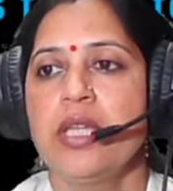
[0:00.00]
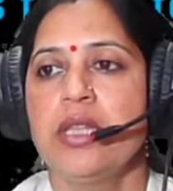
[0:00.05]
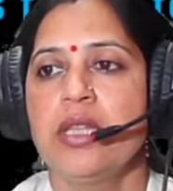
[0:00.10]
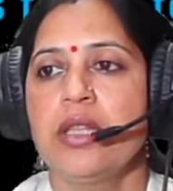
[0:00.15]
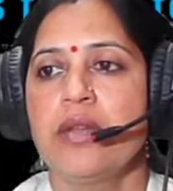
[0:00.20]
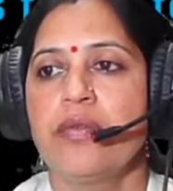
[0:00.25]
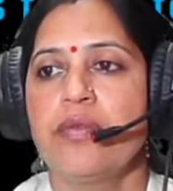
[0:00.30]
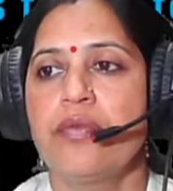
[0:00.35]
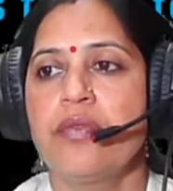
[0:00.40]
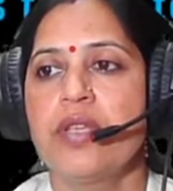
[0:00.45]

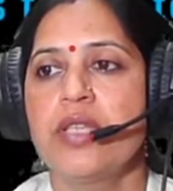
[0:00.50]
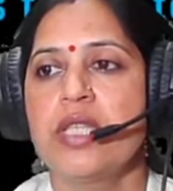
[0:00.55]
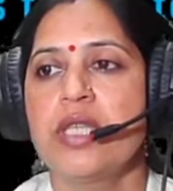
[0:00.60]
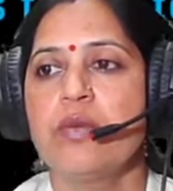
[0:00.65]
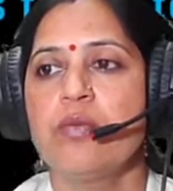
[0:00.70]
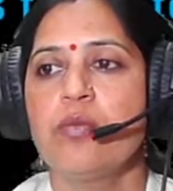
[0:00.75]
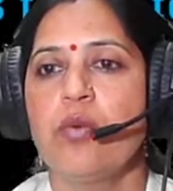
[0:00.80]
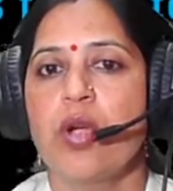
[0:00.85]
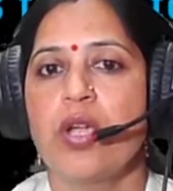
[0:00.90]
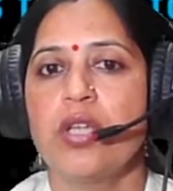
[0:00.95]
The
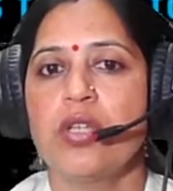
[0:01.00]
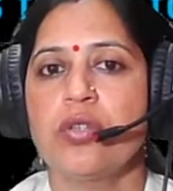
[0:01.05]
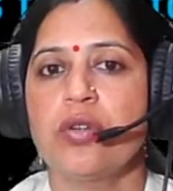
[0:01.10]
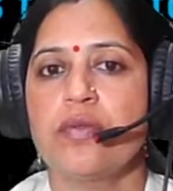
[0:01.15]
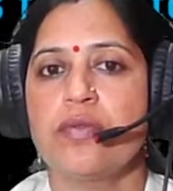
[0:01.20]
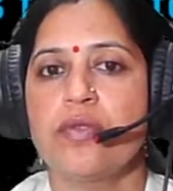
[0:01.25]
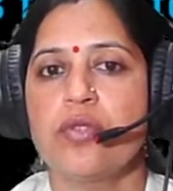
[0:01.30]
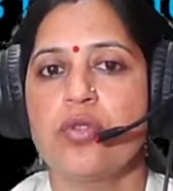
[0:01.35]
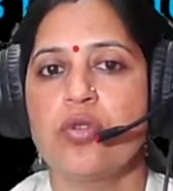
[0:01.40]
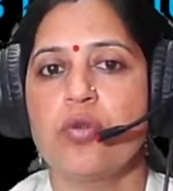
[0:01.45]
freezing point
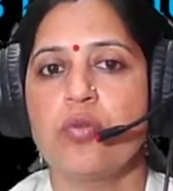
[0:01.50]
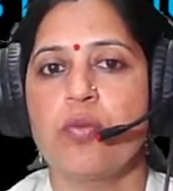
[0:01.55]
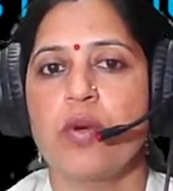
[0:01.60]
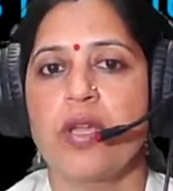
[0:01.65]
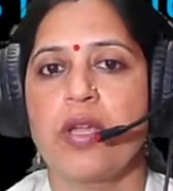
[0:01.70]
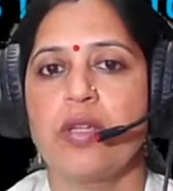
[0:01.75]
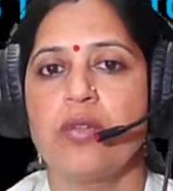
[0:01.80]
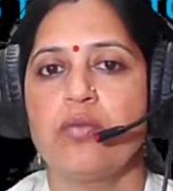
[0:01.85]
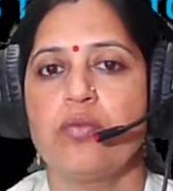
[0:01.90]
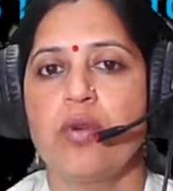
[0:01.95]
of
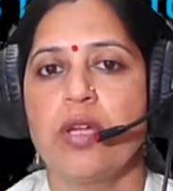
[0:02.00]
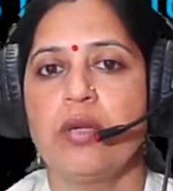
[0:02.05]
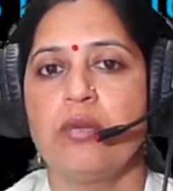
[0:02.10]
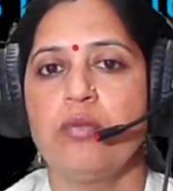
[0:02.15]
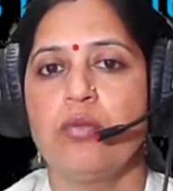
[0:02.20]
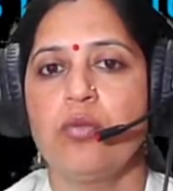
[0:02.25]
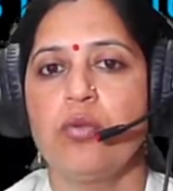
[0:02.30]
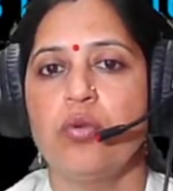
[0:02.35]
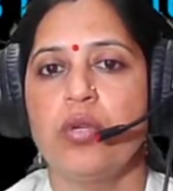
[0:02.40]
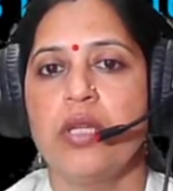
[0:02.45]
0.1
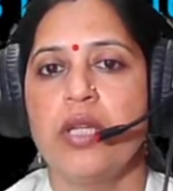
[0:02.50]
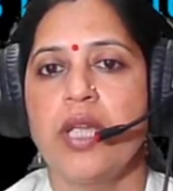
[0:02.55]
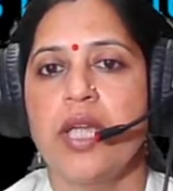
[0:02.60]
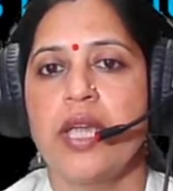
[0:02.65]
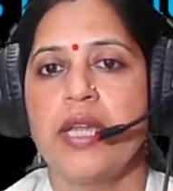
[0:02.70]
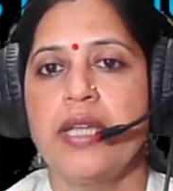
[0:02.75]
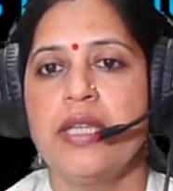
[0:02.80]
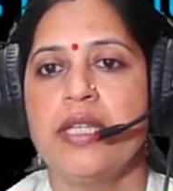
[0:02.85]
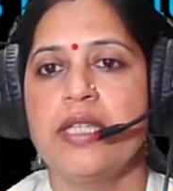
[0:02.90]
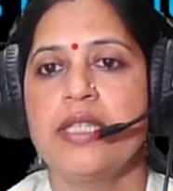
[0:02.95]
mole
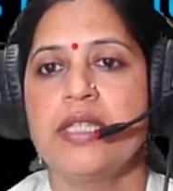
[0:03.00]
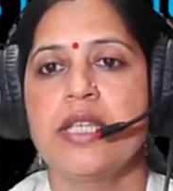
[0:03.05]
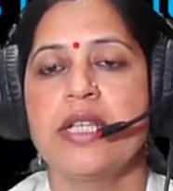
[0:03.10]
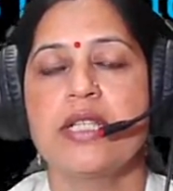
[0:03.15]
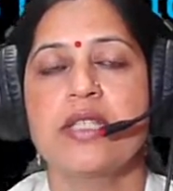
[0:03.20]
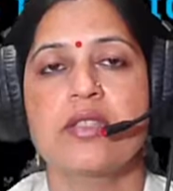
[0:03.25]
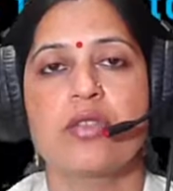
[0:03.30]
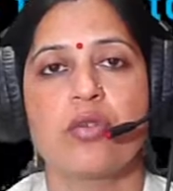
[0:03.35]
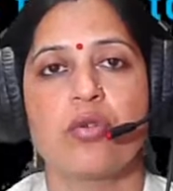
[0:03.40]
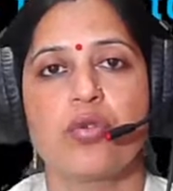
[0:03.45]

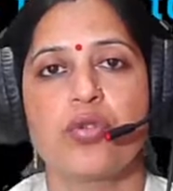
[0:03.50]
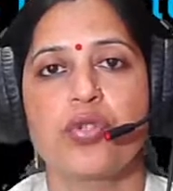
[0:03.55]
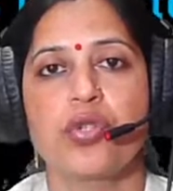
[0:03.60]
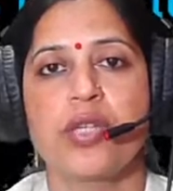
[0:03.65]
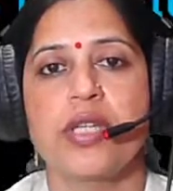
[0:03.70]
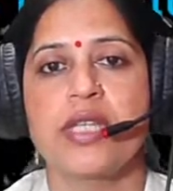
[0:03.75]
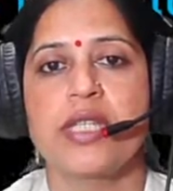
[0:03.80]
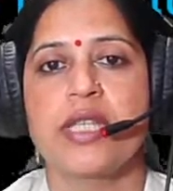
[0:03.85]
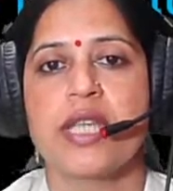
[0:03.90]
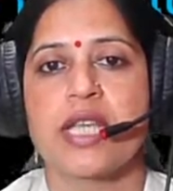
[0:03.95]
NaCl
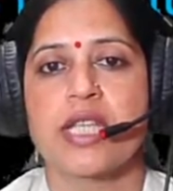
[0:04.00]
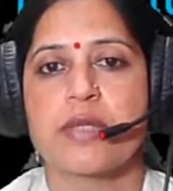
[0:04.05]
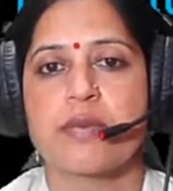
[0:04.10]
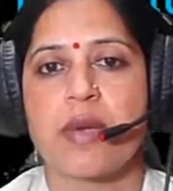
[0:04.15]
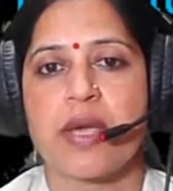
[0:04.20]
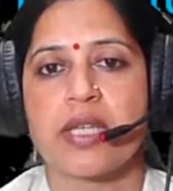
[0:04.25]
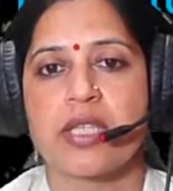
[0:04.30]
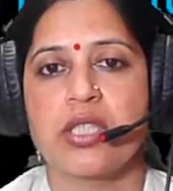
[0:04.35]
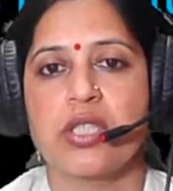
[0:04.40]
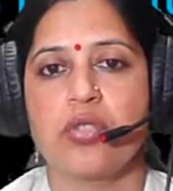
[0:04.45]
solution is
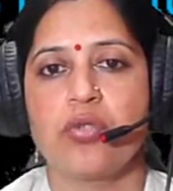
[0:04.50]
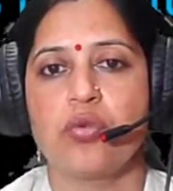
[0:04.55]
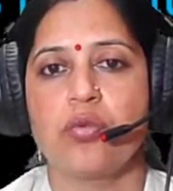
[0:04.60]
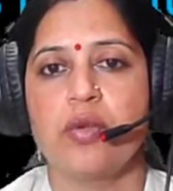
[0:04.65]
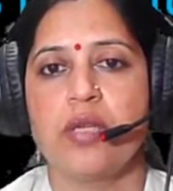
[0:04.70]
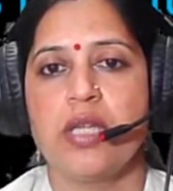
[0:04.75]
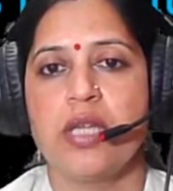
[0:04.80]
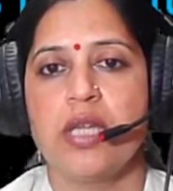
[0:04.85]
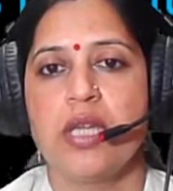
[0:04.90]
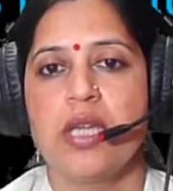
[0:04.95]
expected to
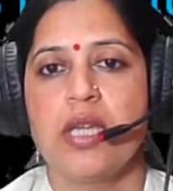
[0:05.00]
be